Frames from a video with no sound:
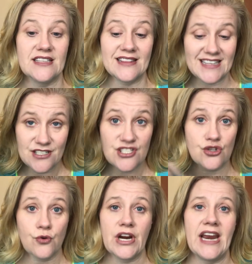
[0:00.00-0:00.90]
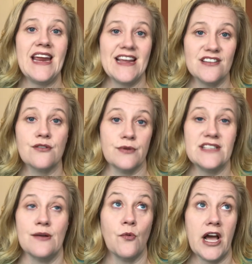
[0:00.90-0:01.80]
This story is the
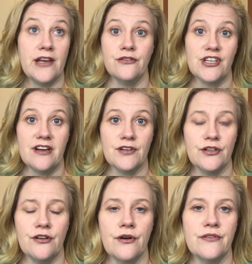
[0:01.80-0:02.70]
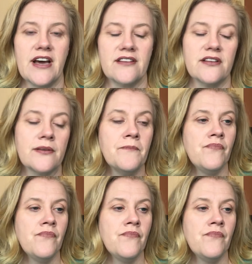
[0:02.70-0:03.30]
reason why you should never do your own taxes.